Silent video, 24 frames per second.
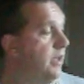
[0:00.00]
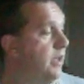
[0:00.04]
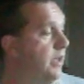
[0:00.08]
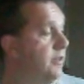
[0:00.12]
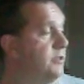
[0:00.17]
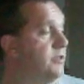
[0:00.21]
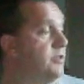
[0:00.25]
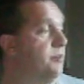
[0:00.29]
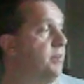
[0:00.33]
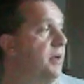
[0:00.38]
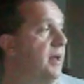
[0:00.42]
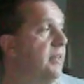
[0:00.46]

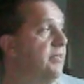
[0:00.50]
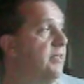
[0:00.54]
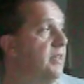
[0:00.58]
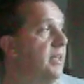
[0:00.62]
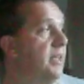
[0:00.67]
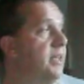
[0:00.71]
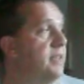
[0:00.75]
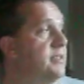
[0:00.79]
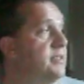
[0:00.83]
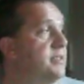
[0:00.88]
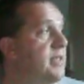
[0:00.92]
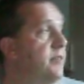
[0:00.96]
as you play
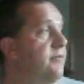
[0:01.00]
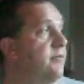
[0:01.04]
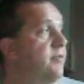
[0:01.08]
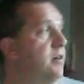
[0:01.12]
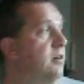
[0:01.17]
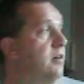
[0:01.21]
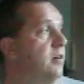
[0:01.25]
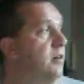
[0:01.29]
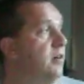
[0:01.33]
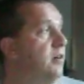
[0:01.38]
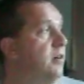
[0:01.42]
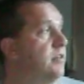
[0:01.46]
the E7
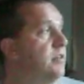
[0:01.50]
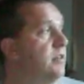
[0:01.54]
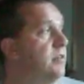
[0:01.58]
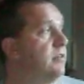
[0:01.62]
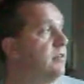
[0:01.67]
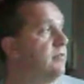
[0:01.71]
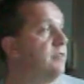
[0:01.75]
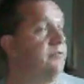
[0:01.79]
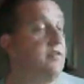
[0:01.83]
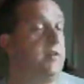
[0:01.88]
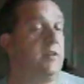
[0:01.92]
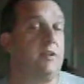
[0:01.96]
chord in
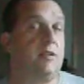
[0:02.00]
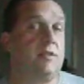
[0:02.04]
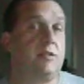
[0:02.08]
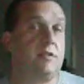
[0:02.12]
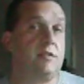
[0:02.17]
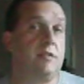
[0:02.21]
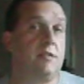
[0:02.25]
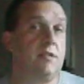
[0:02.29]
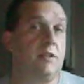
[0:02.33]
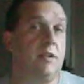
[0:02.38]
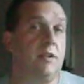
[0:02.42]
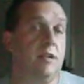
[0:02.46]
the
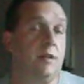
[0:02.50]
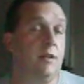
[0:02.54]
first